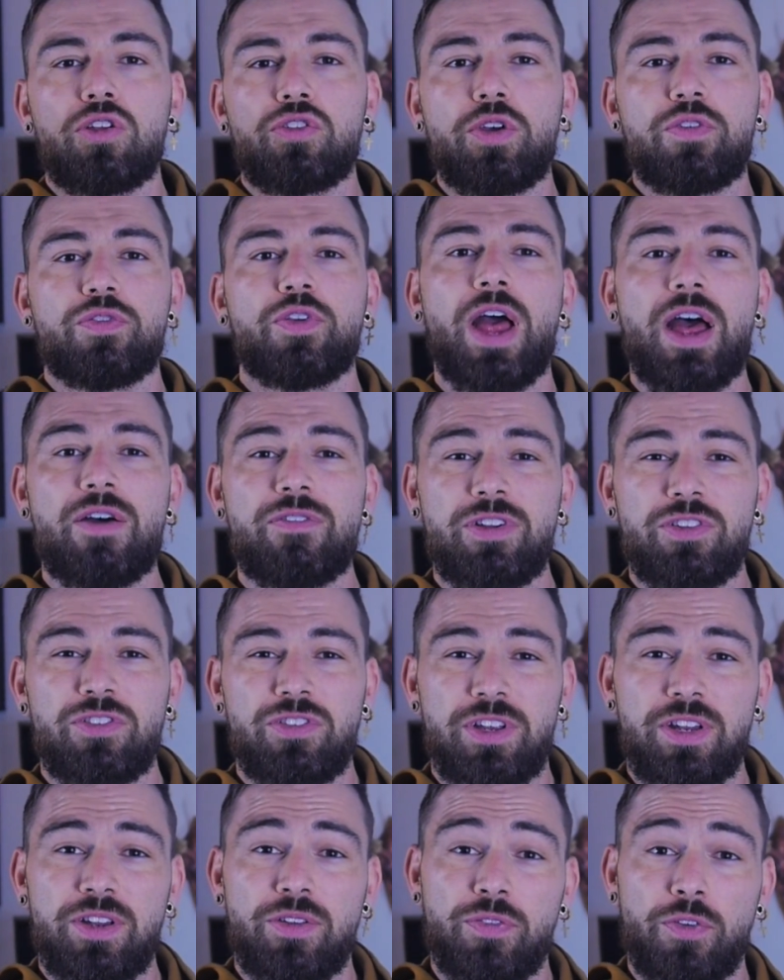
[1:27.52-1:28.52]
So if you haven't
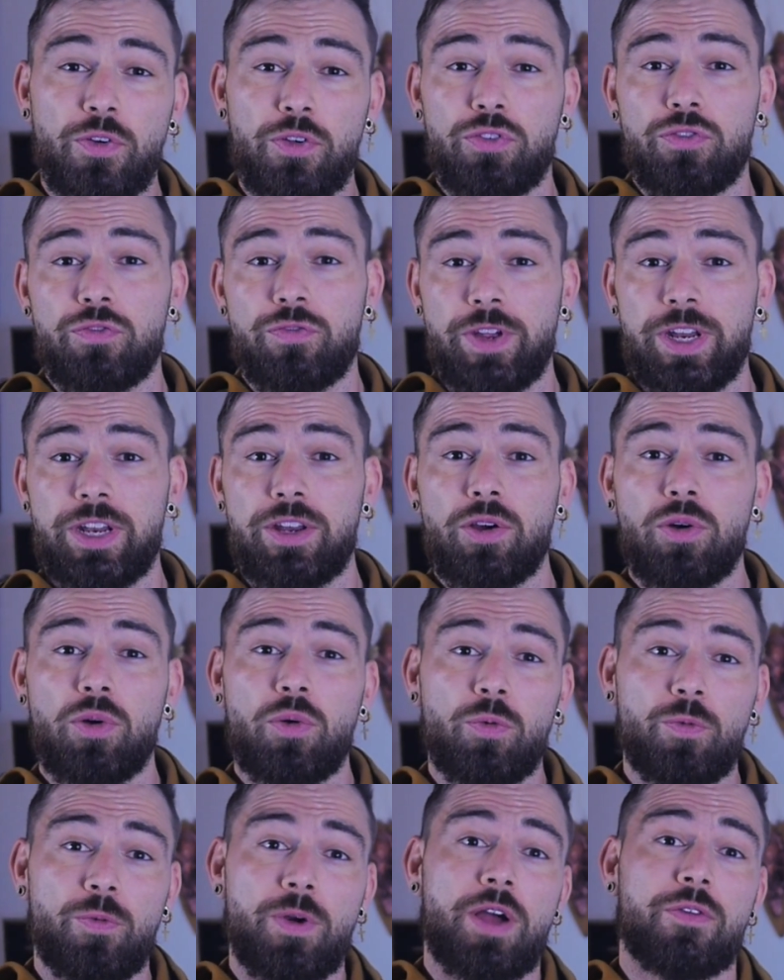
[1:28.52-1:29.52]
seen the first video
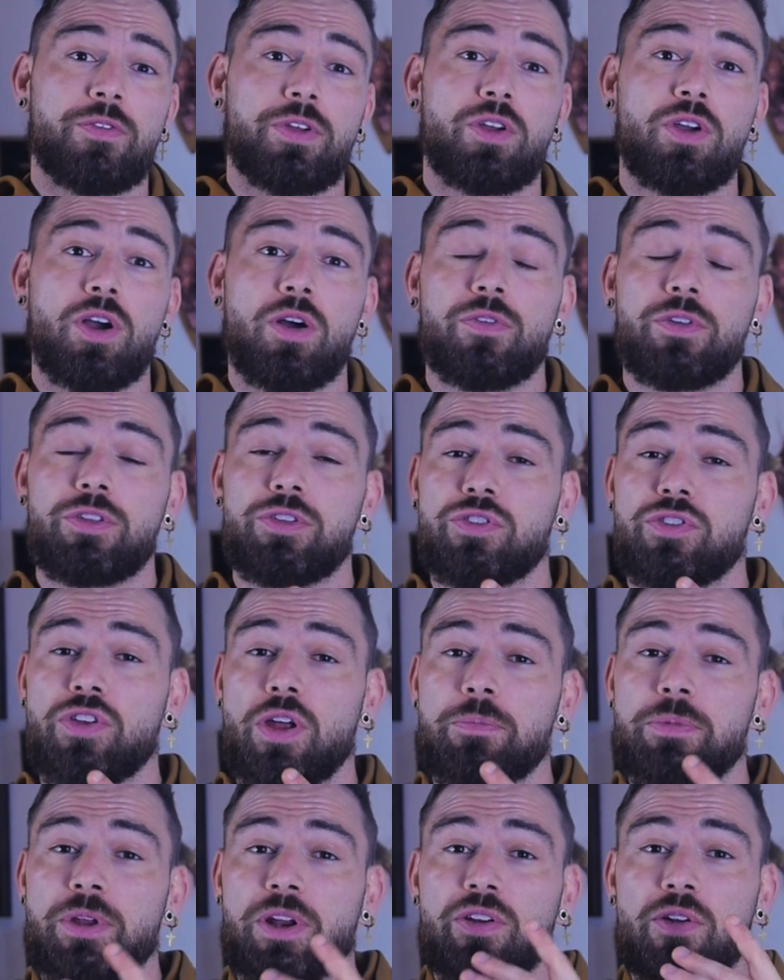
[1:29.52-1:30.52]
where we cover the
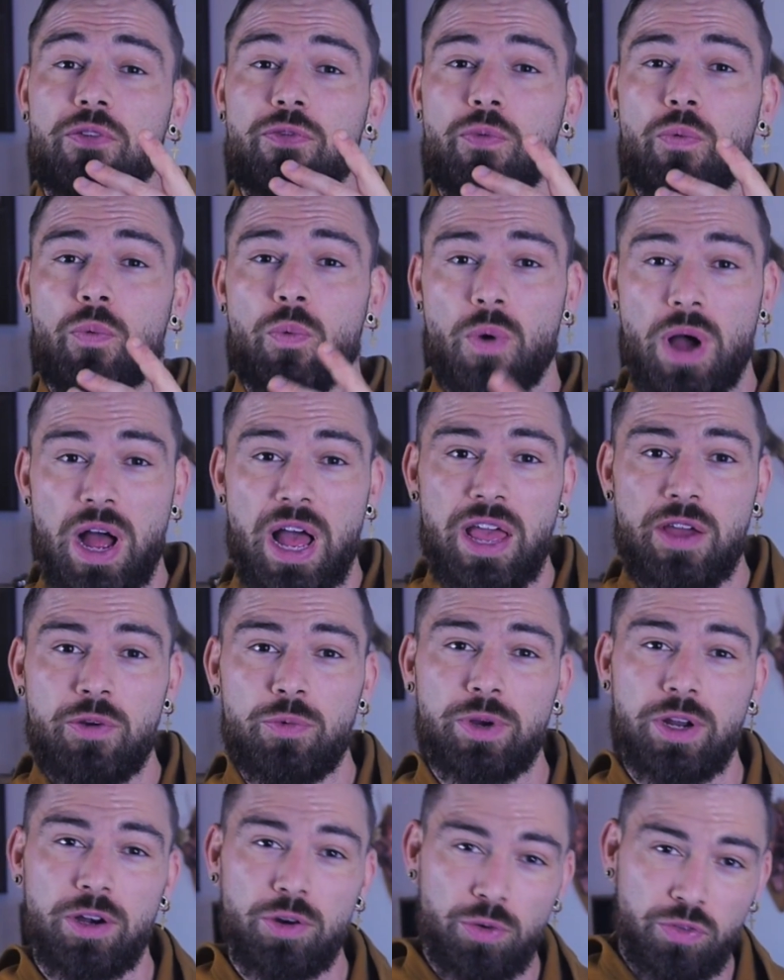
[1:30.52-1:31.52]
subject of why
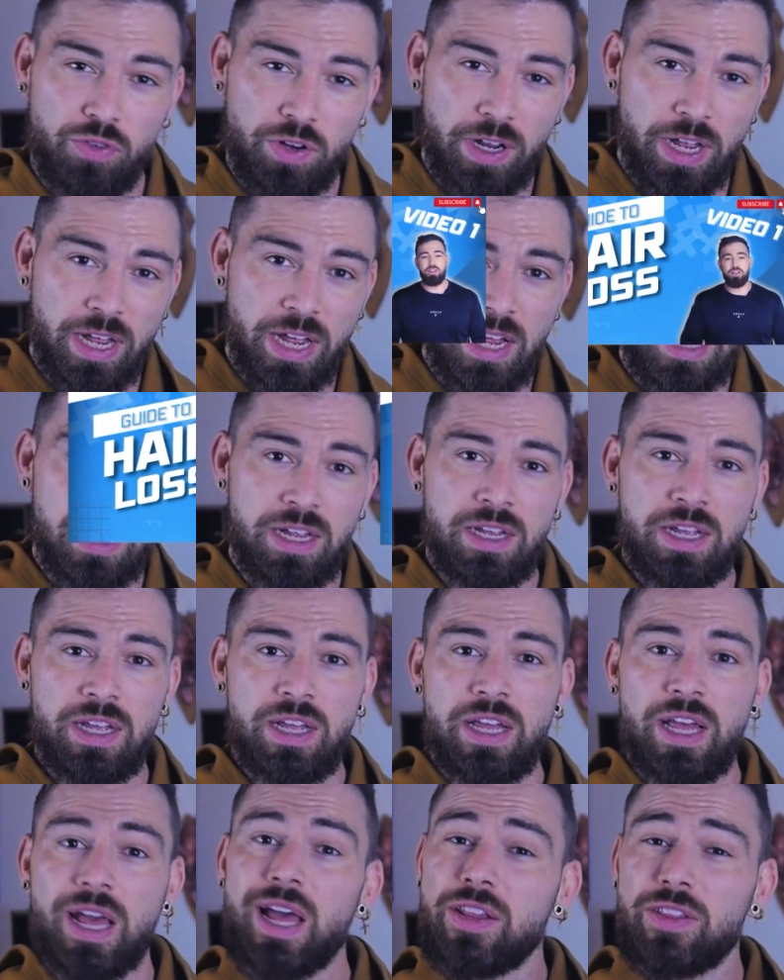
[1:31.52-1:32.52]
we're losing hair,
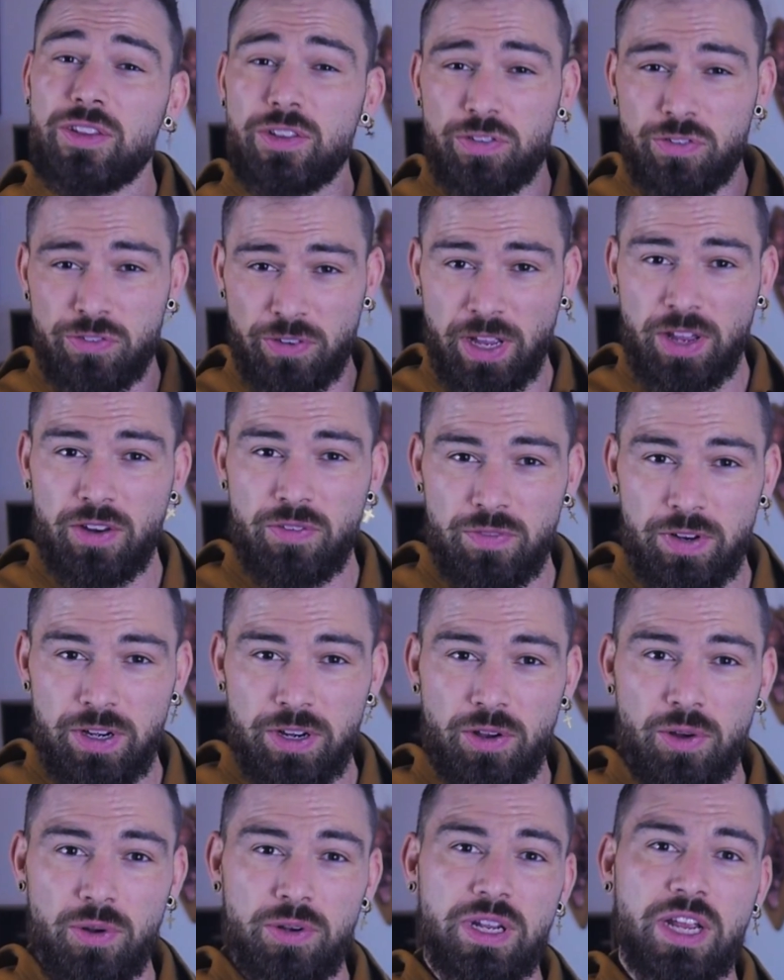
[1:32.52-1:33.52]
and the second
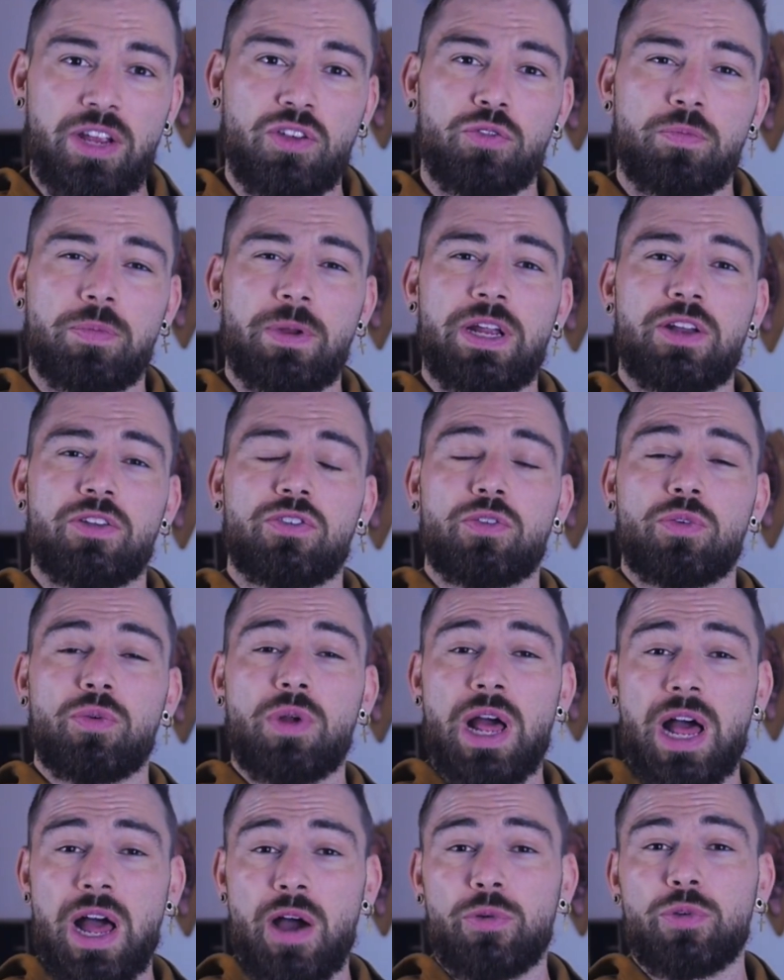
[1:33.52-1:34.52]
video that explains
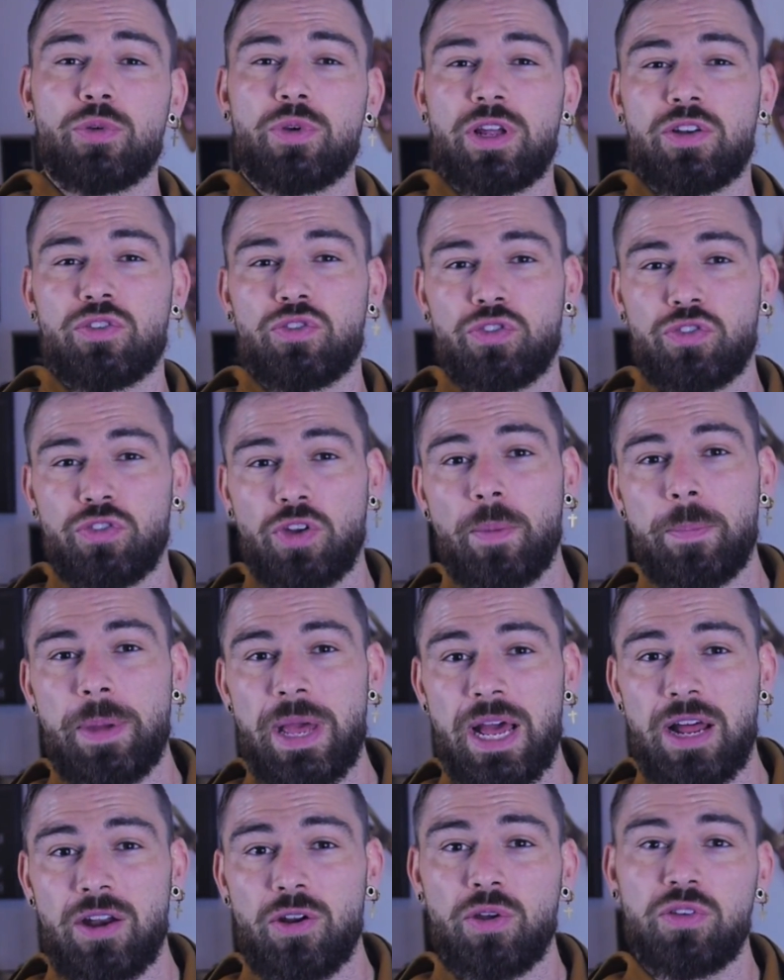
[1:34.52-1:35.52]
how you can stop
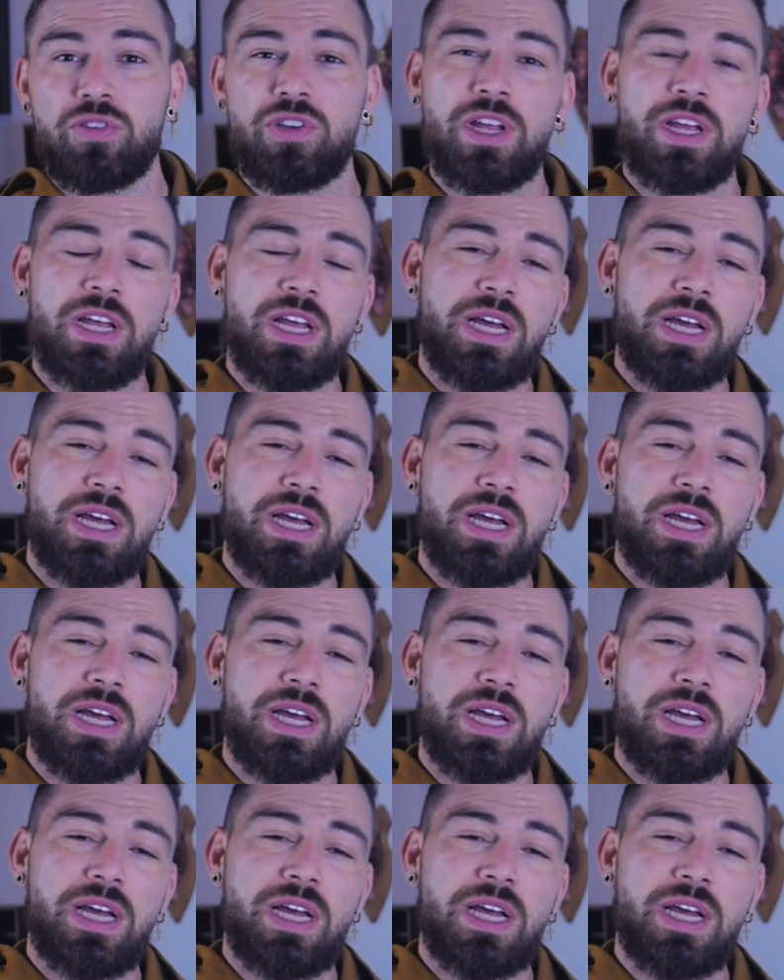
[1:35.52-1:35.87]
hair loss,